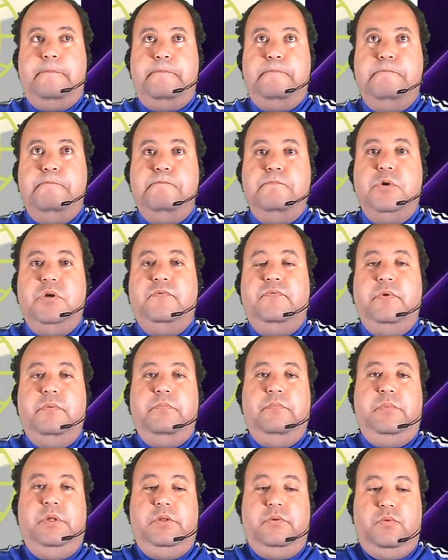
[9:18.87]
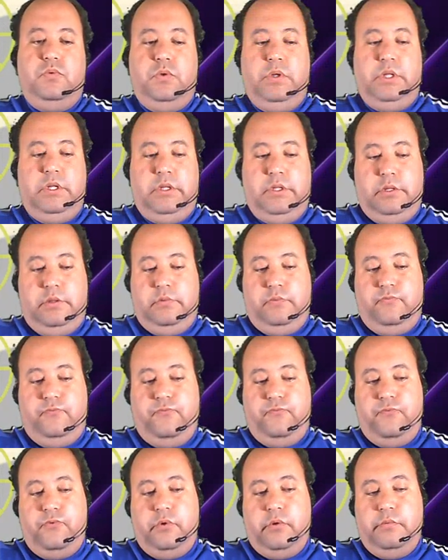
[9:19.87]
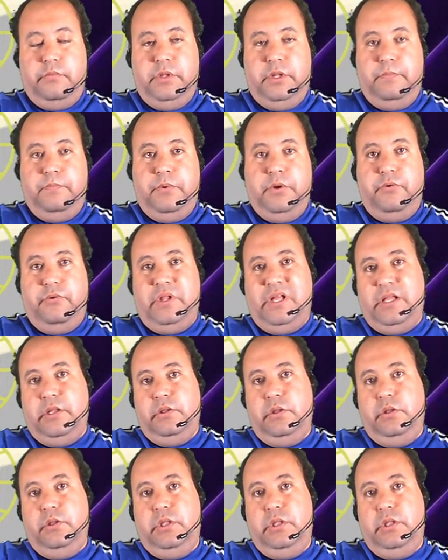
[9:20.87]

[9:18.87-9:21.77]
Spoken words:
move in between from the period that